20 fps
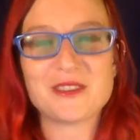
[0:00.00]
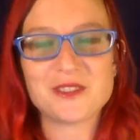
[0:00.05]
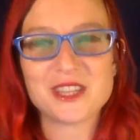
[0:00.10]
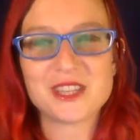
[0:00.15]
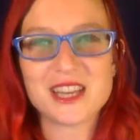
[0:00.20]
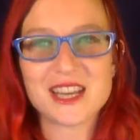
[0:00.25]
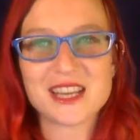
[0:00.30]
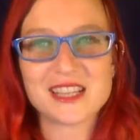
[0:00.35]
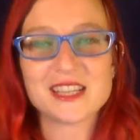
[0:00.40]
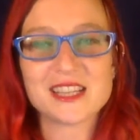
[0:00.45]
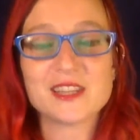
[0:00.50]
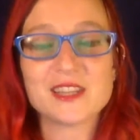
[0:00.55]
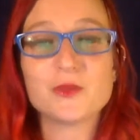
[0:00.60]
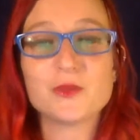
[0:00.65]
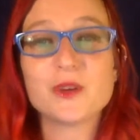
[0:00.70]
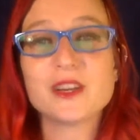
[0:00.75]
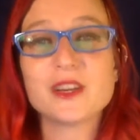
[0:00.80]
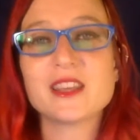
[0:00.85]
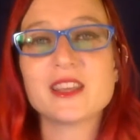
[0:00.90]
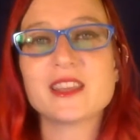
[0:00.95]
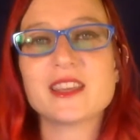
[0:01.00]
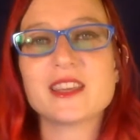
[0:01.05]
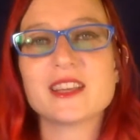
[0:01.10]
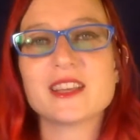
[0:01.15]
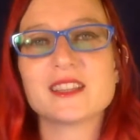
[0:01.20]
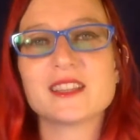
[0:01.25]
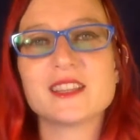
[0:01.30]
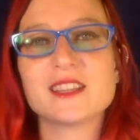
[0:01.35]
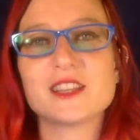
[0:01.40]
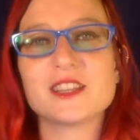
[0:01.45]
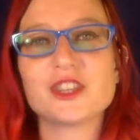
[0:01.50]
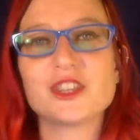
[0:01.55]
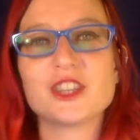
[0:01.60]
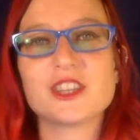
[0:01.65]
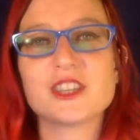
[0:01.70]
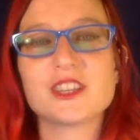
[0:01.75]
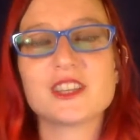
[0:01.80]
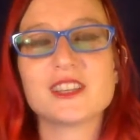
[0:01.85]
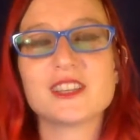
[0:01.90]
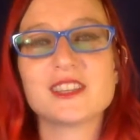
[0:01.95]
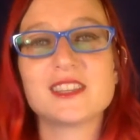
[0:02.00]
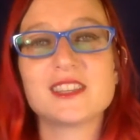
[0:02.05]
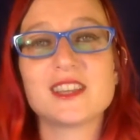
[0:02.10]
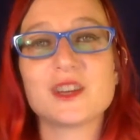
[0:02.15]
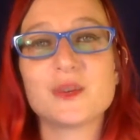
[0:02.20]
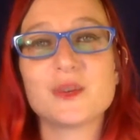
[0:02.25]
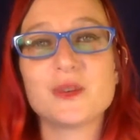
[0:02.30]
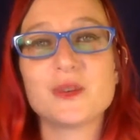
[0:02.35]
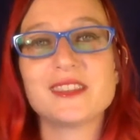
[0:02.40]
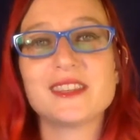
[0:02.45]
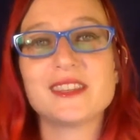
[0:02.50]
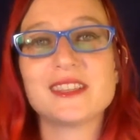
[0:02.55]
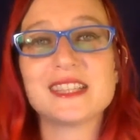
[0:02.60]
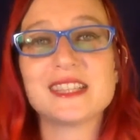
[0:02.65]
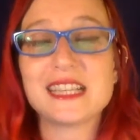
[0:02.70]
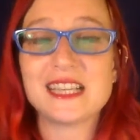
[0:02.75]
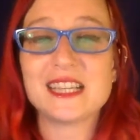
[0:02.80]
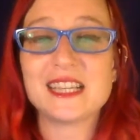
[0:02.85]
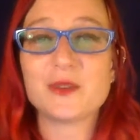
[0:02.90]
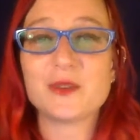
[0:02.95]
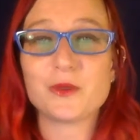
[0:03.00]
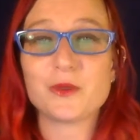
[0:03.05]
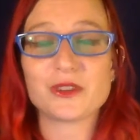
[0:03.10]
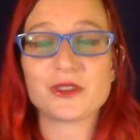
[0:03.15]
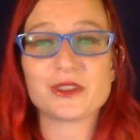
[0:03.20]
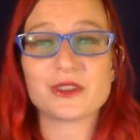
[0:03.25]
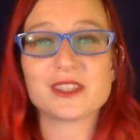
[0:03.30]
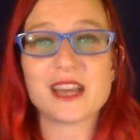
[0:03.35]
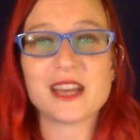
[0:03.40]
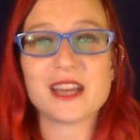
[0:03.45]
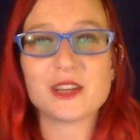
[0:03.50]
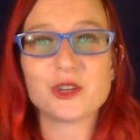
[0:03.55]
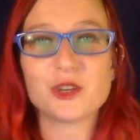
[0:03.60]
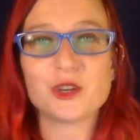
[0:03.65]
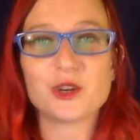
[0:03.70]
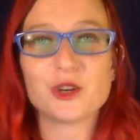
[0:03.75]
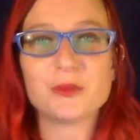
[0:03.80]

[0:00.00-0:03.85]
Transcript: today said that one of the things that she's gonna stick with is eating with her cycle,